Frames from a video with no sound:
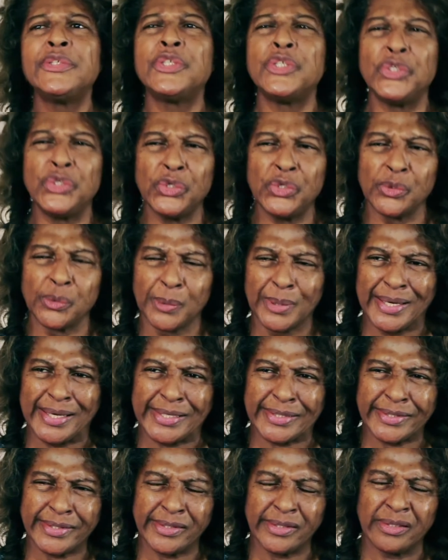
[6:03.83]
to do the
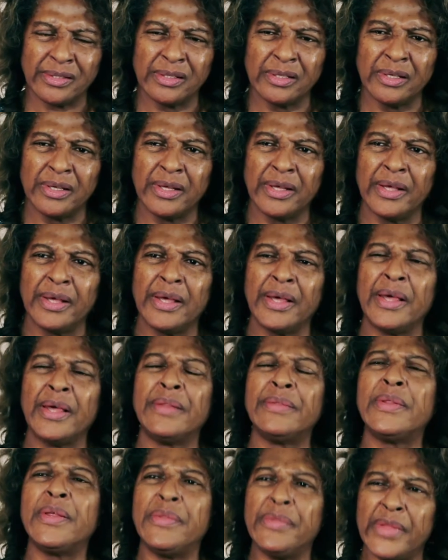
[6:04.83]
rest,
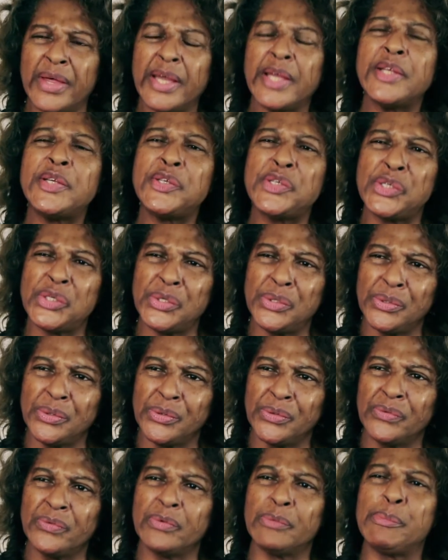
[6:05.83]
then they
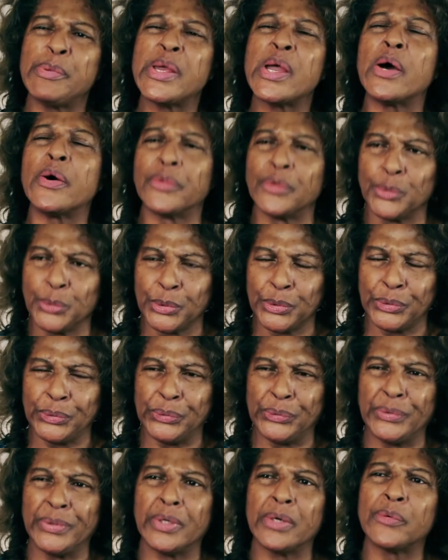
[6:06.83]
too will be on the
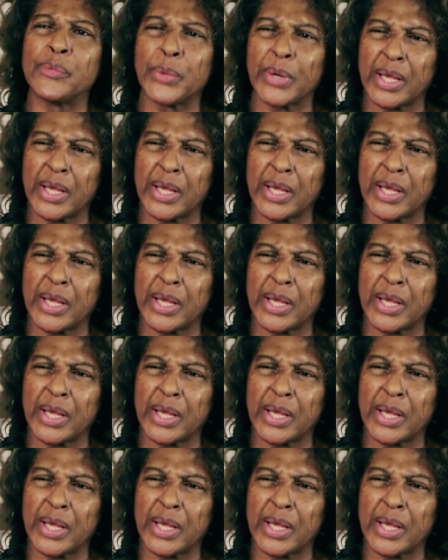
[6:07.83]
road of